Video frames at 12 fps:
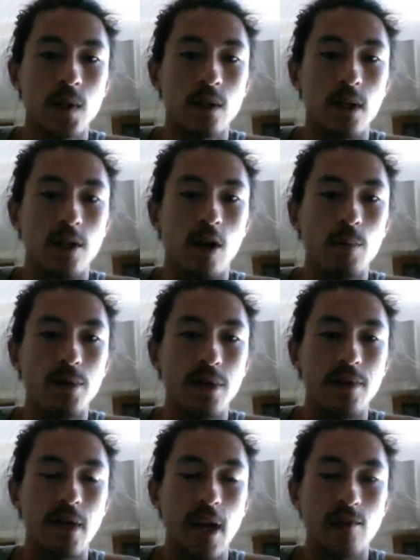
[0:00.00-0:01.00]
I don't believe
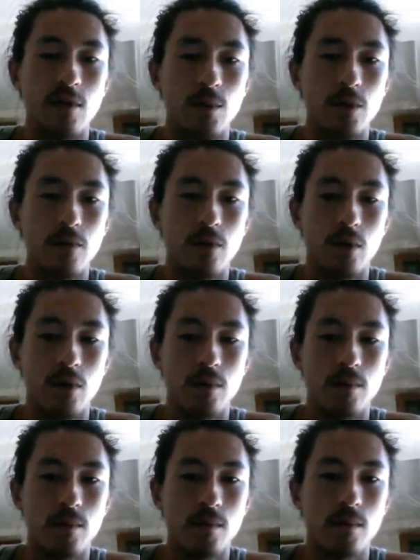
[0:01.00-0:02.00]
they have
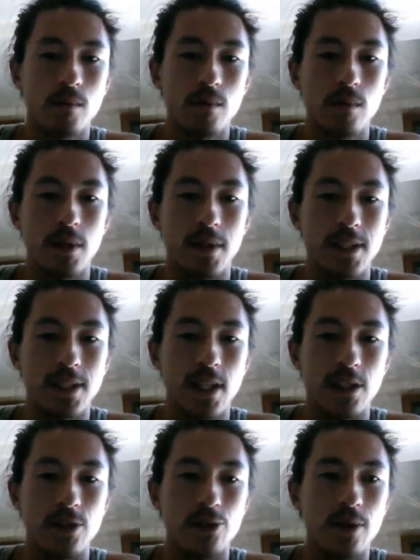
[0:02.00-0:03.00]
removal unless they
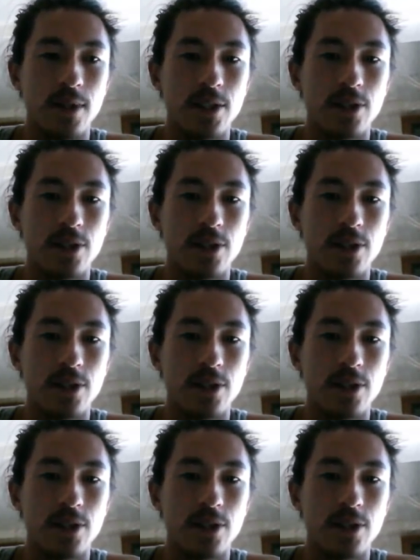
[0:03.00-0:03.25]
drew it this